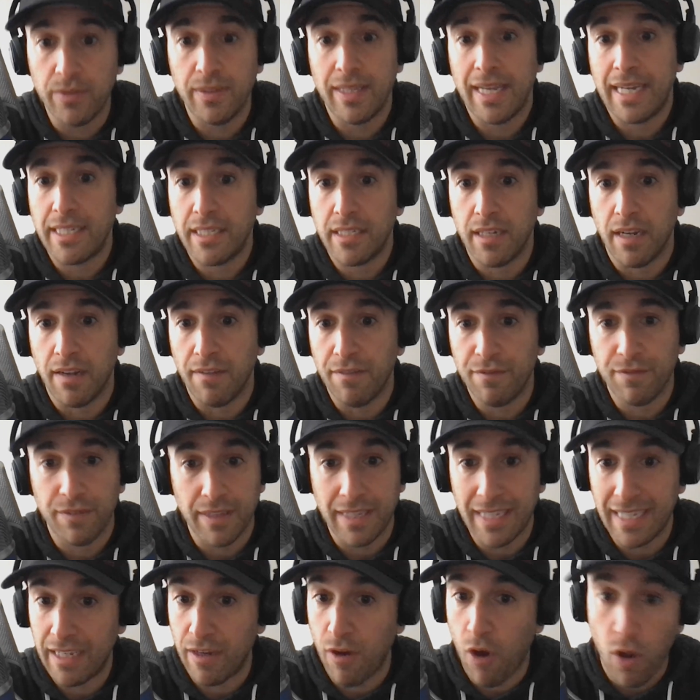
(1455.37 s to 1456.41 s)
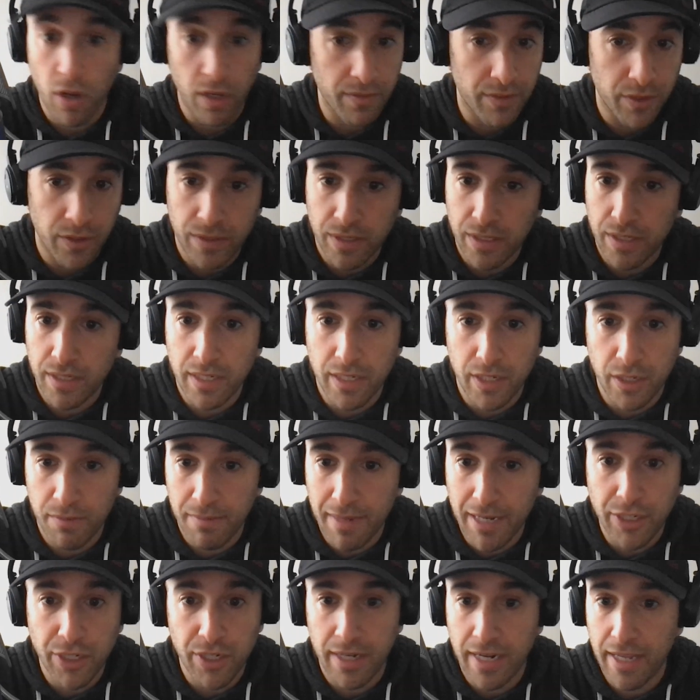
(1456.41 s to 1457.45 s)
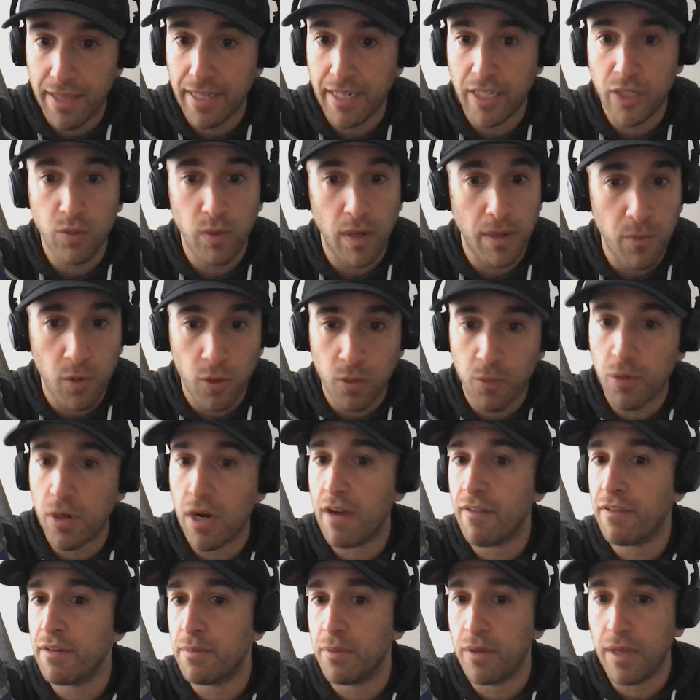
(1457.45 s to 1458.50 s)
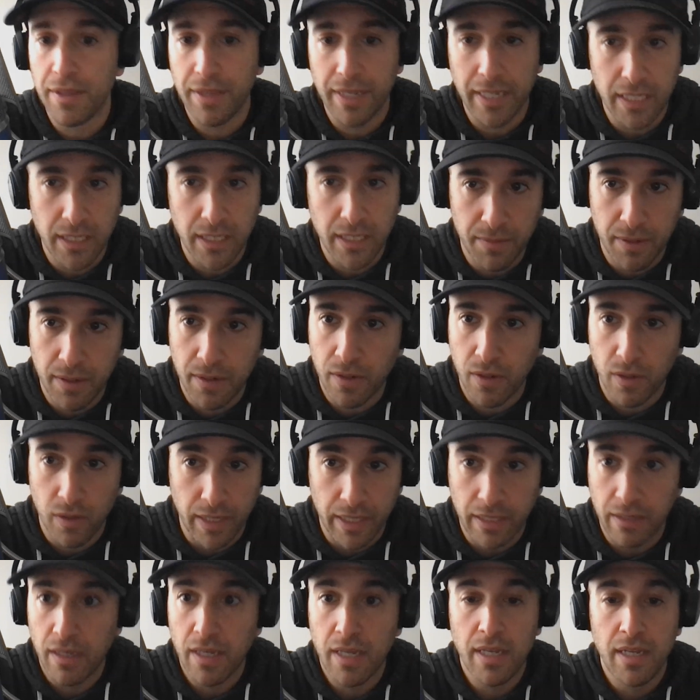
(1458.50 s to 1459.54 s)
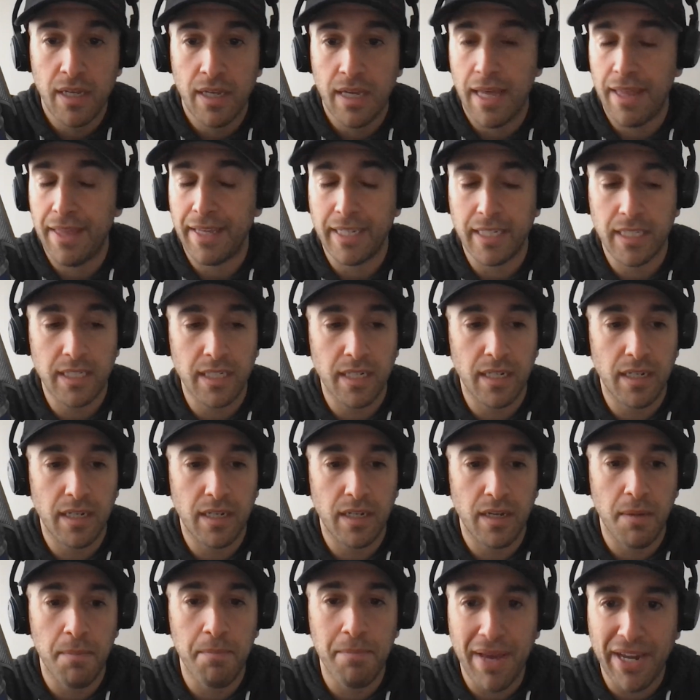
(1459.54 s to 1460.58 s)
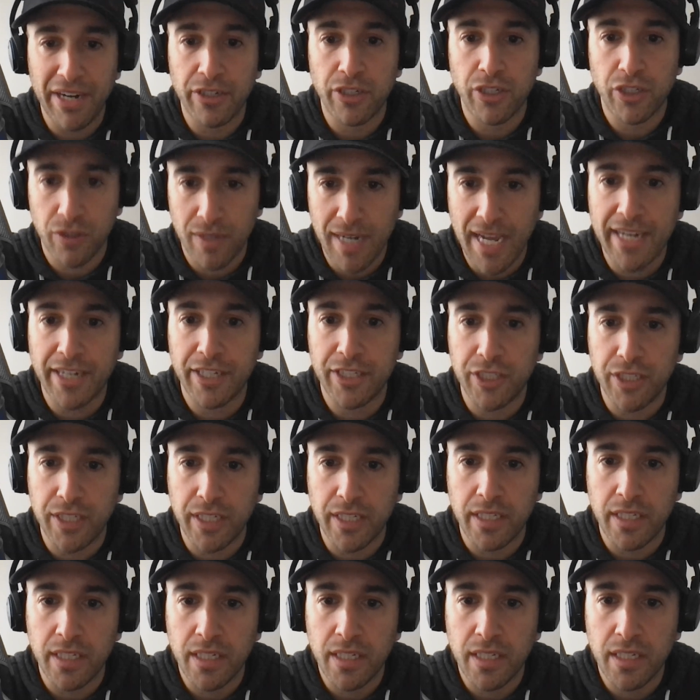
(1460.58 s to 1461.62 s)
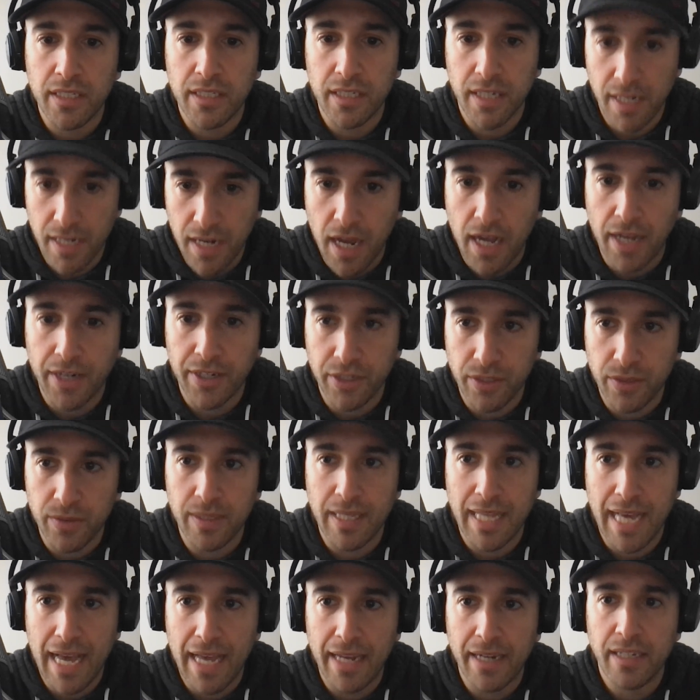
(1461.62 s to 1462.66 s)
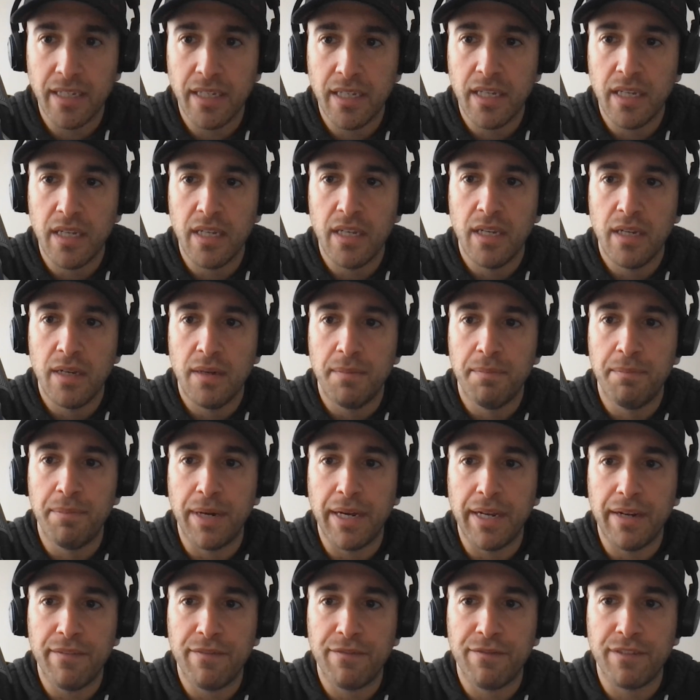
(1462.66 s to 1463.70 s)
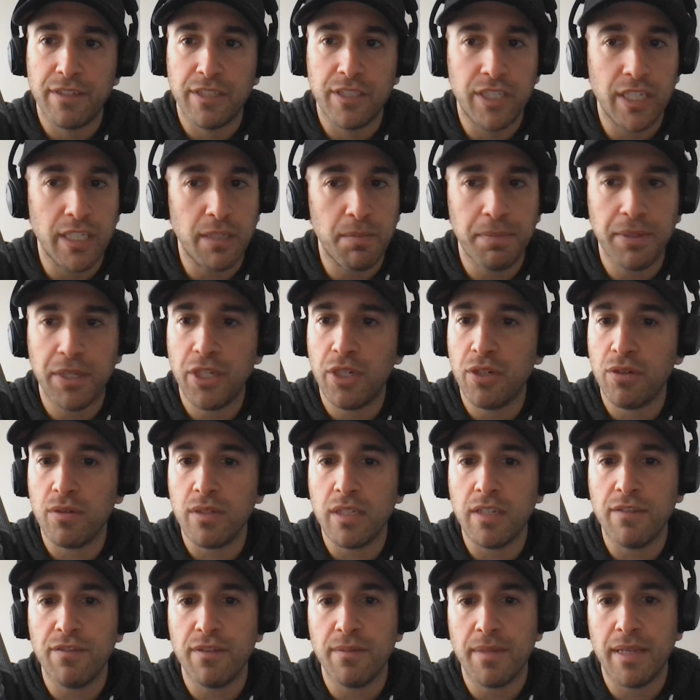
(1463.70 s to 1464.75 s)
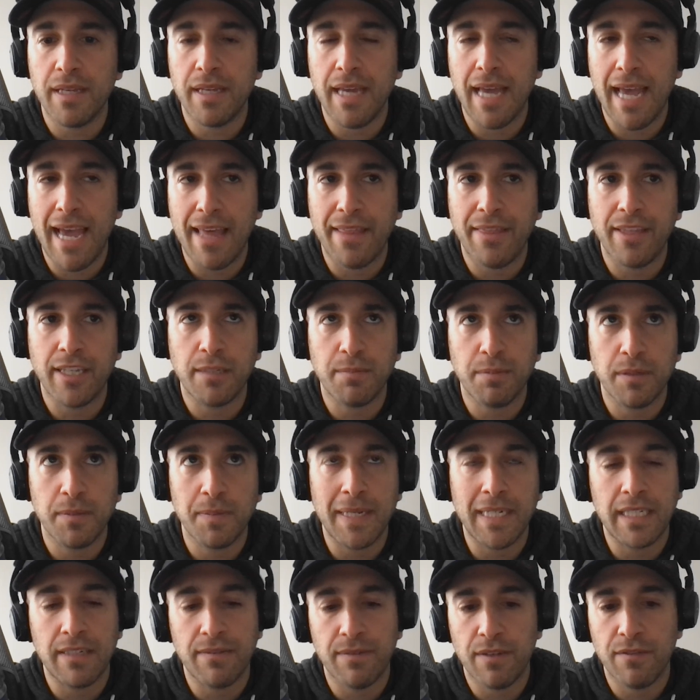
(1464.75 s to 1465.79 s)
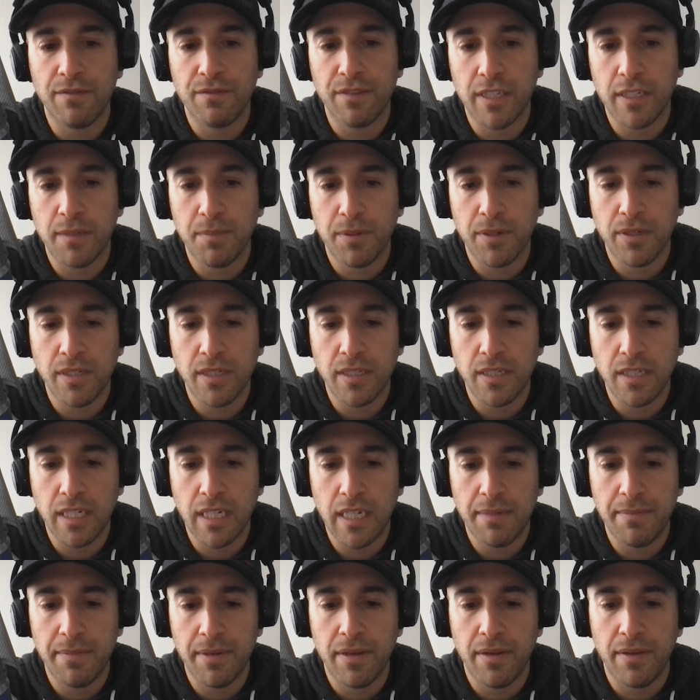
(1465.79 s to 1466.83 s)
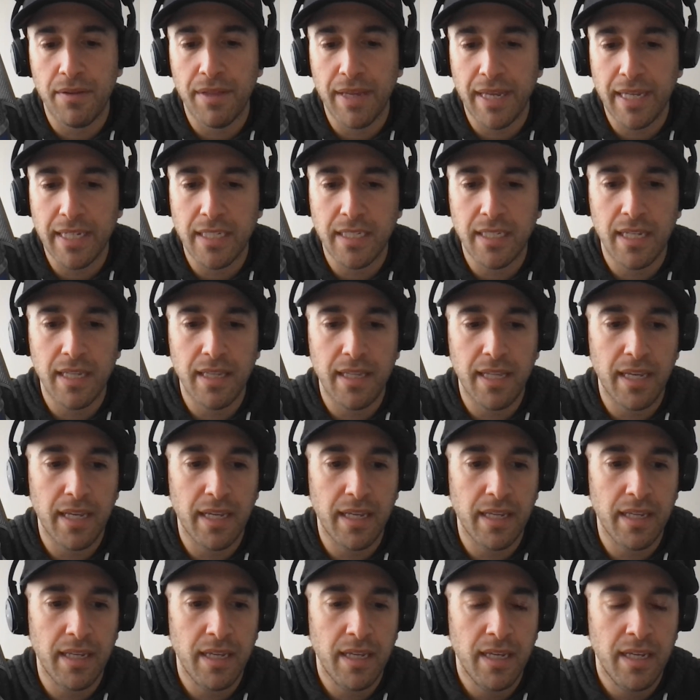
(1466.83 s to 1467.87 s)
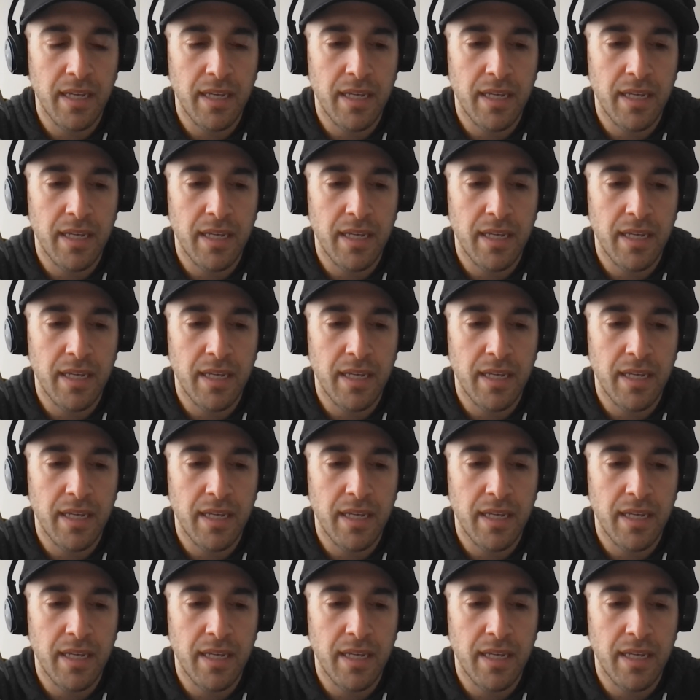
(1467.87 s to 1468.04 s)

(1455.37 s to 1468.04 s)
do that stuff for all of the reasons that you mentioned. I think it's way more profitable. I think it's a better strategy to not do that. But just purely from the ethics perspective, and this person's email, they had said they